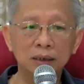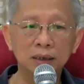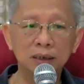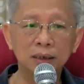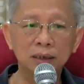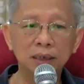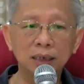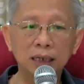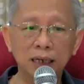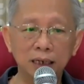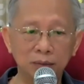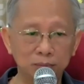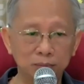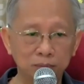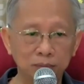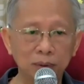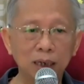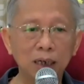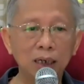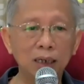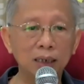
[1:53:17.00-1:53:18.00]
shared
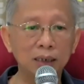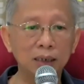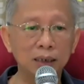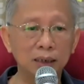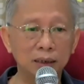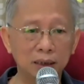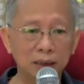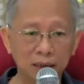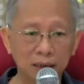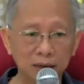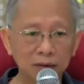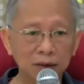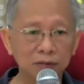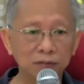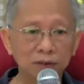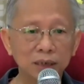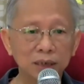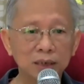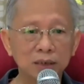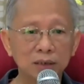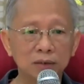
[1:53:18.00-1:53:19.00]
by
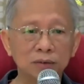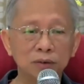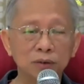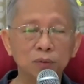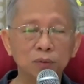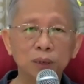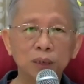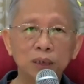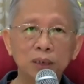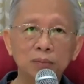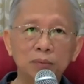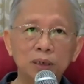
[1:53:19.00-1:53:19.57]
cultivator of the way,